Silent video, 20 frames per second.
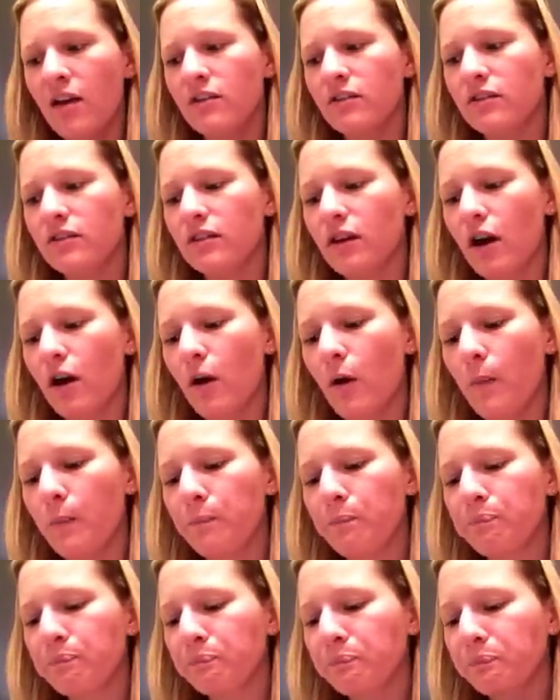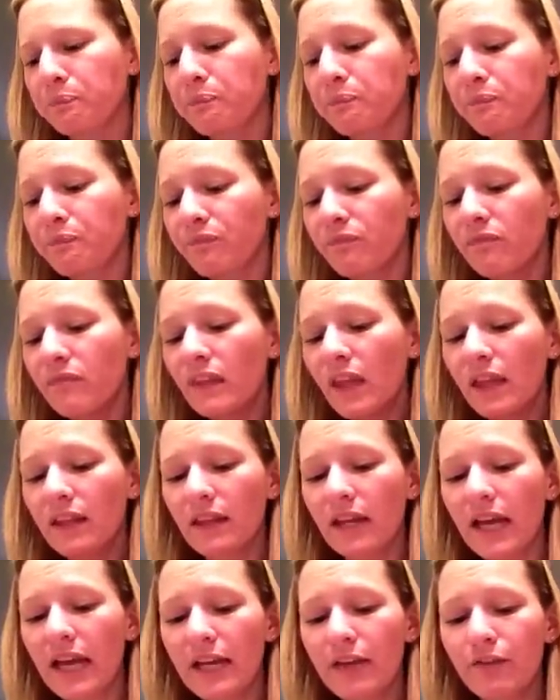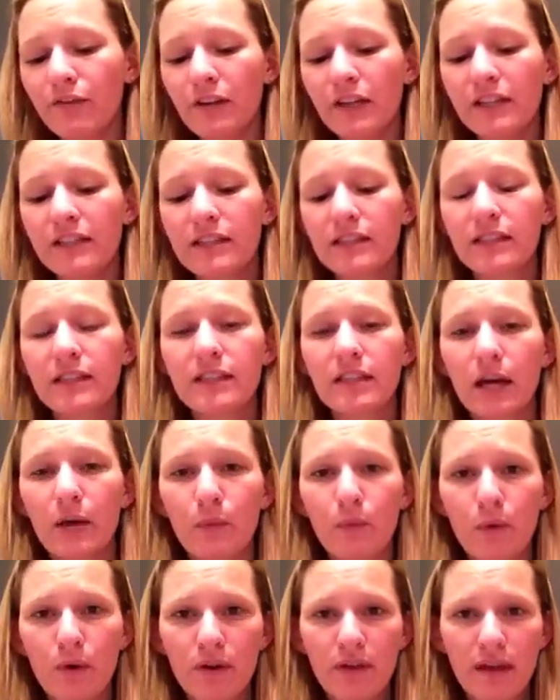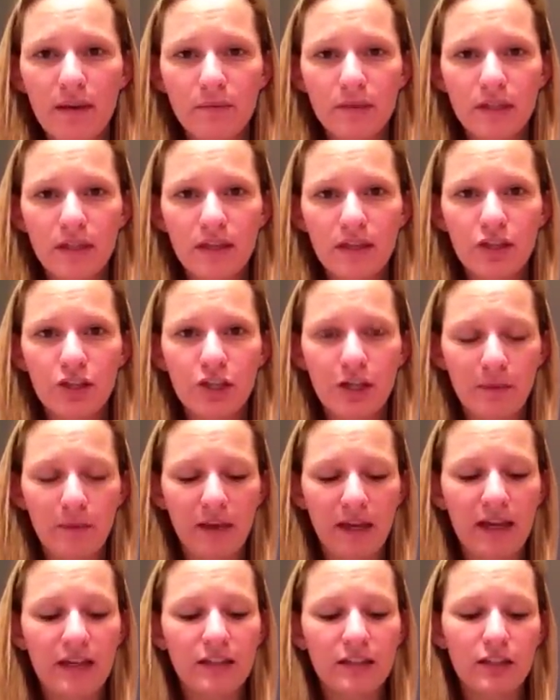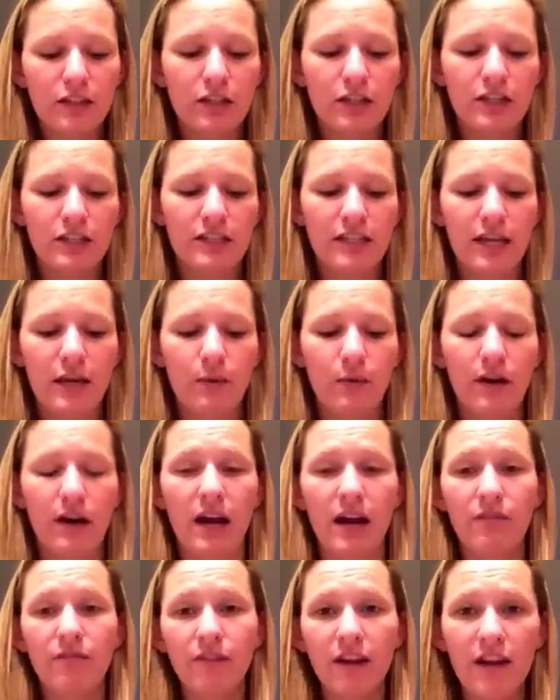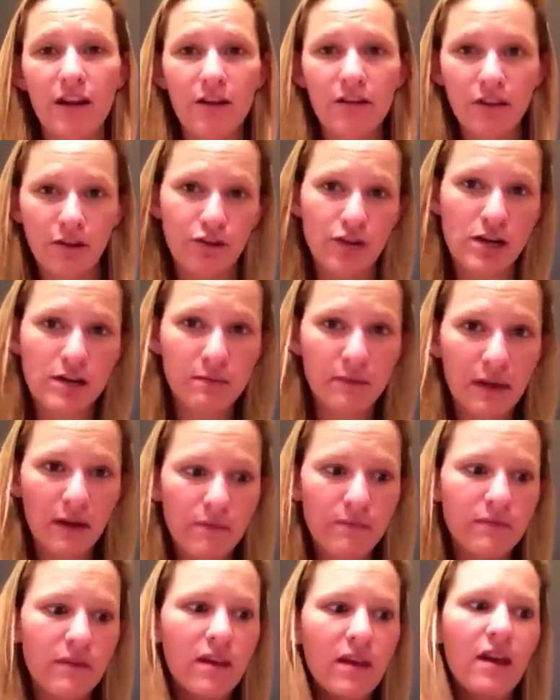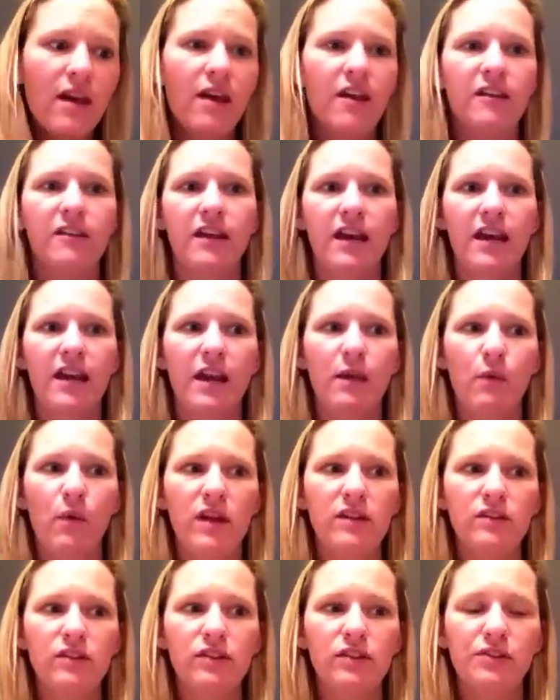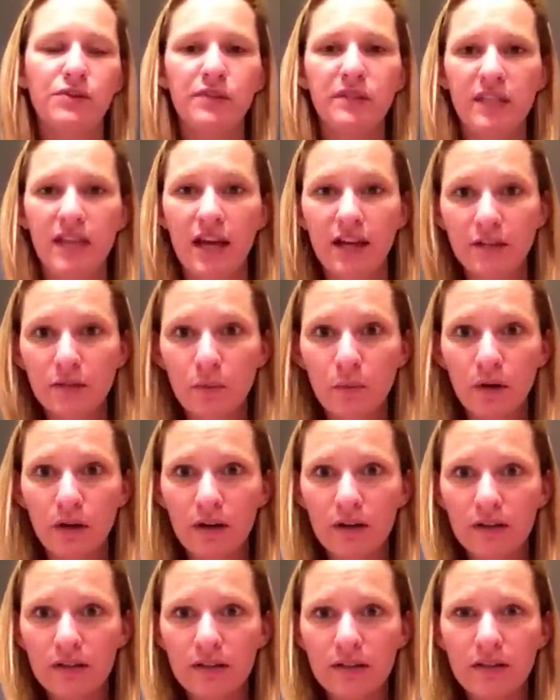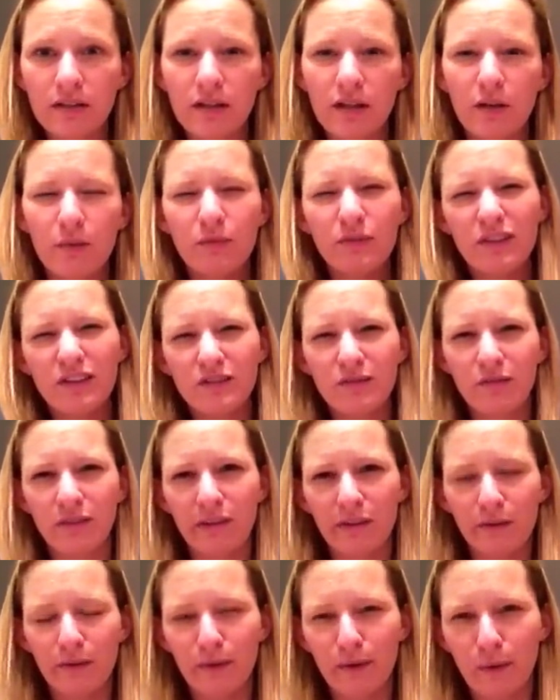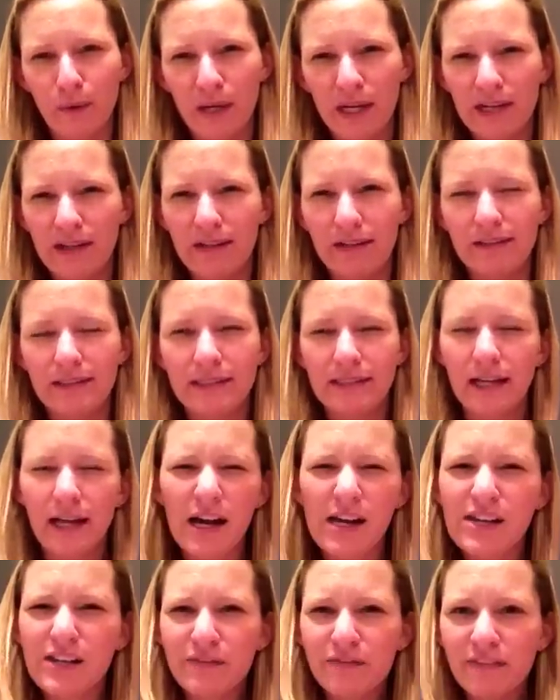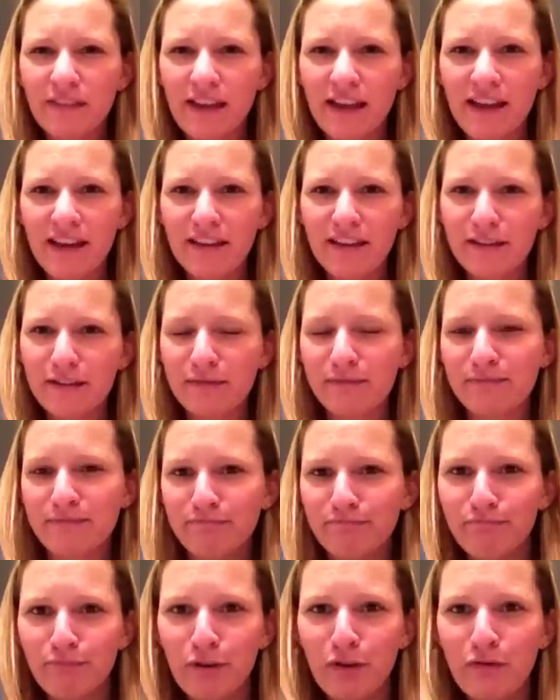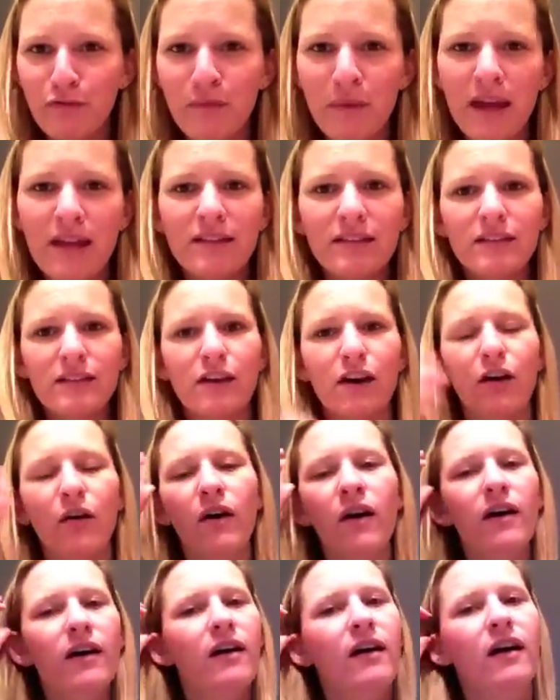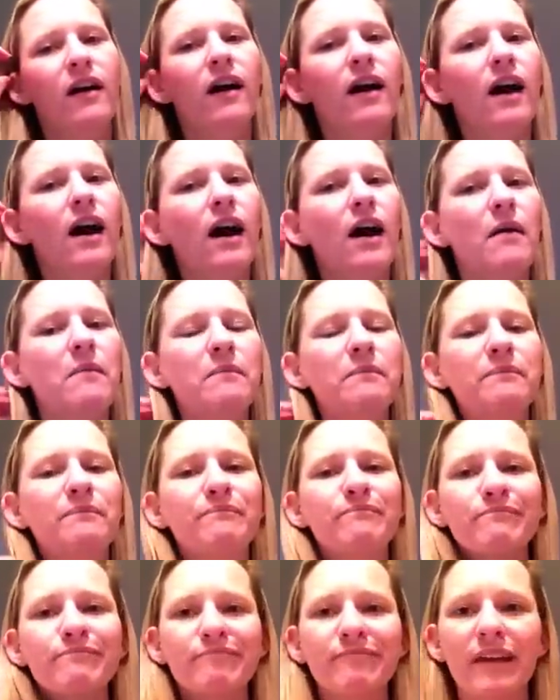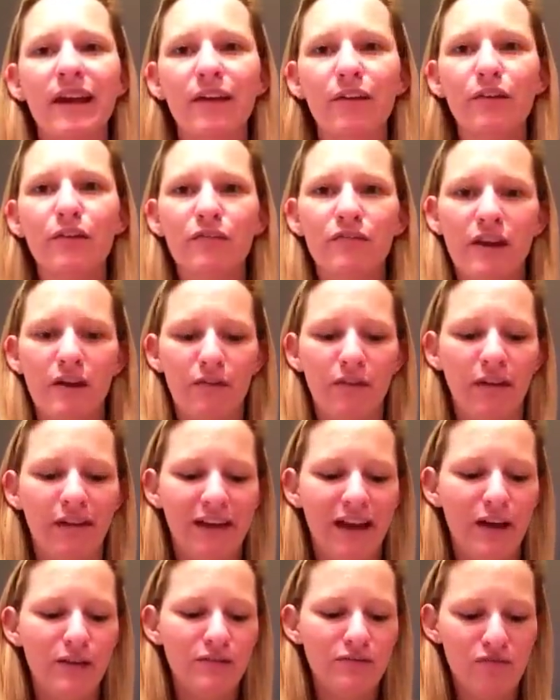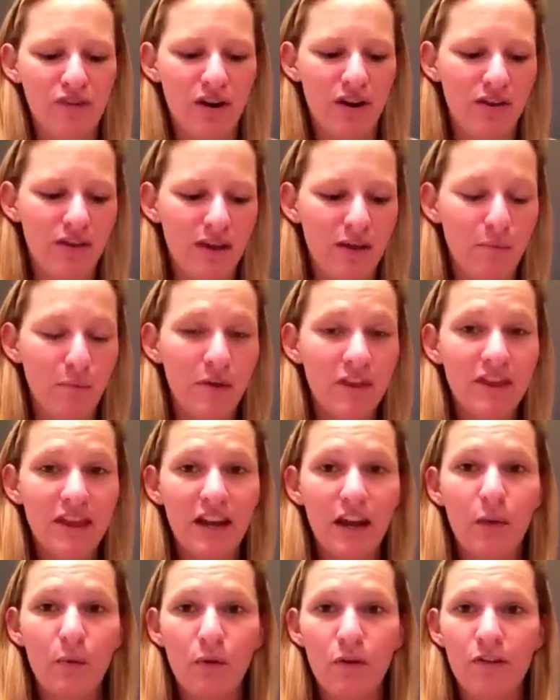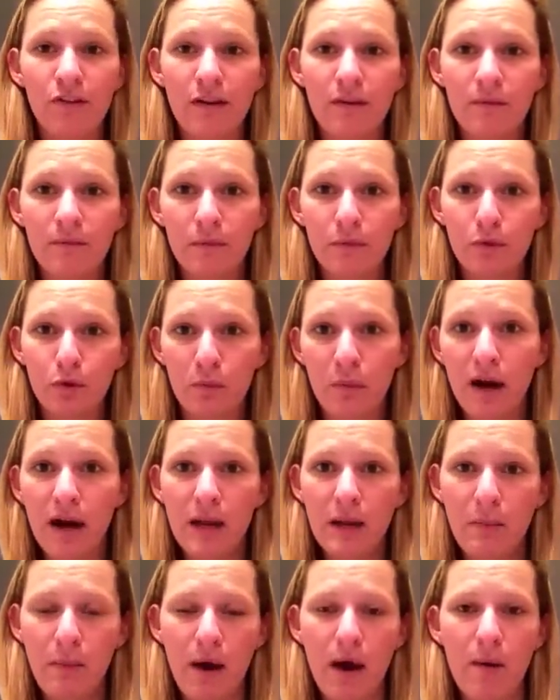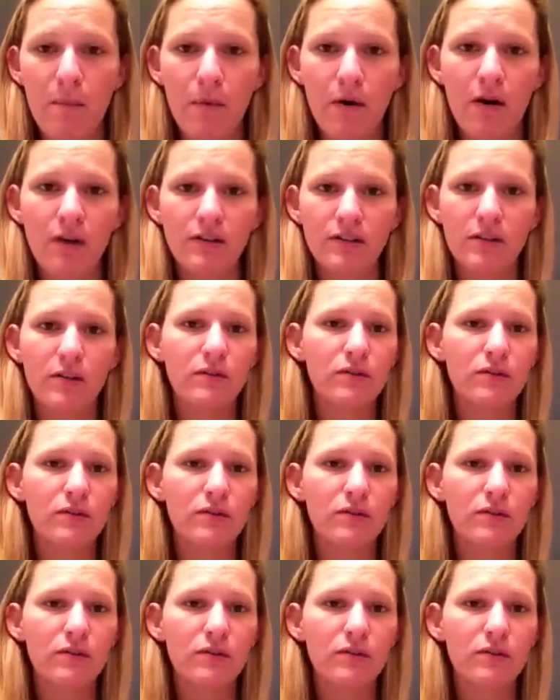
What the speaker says: So for instance, I wore them to the gym last Thursday where I ran on the treadmill. Then I went to CX Works, which doesn't really require a ton of leg movement, so I don't know if that really counts for anything. But then I wore them through Body Pump also.